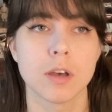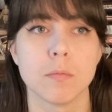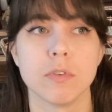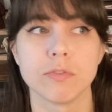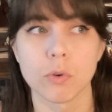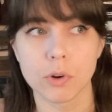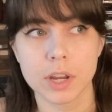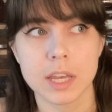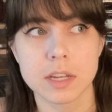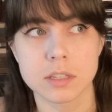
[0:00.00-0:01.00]
before
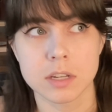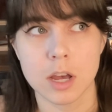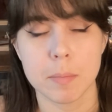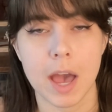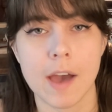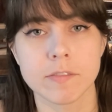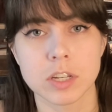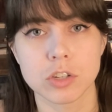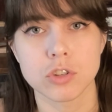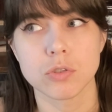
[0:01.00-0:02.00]
he ended up
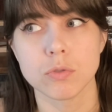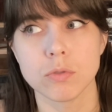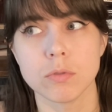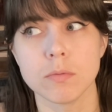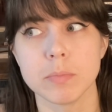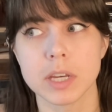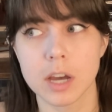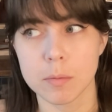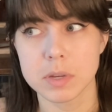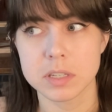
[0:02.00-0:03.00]
having to
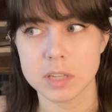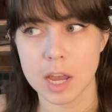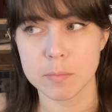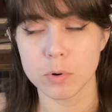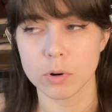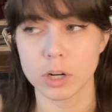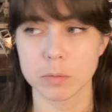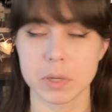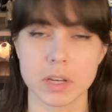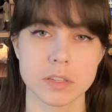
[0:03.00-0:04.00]
become a cyborg
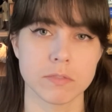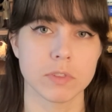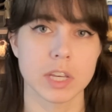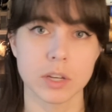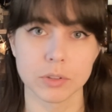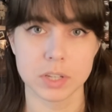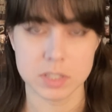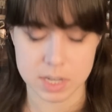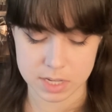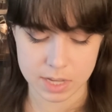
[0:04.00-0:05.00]
because of the illness
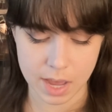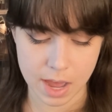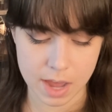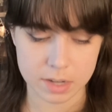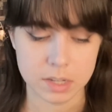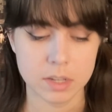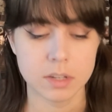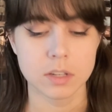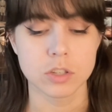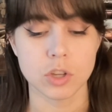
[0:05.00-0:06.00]
that he had.
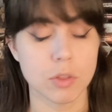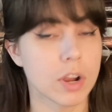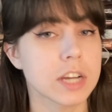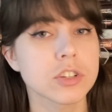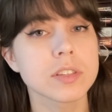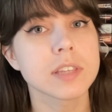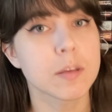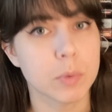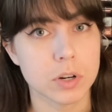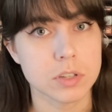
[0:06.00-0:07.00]
So they're actually the
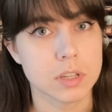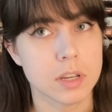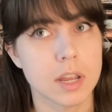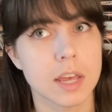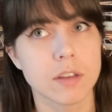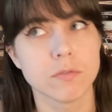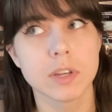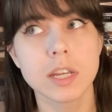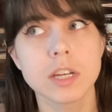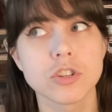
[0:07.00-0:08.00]
same person. And Vidian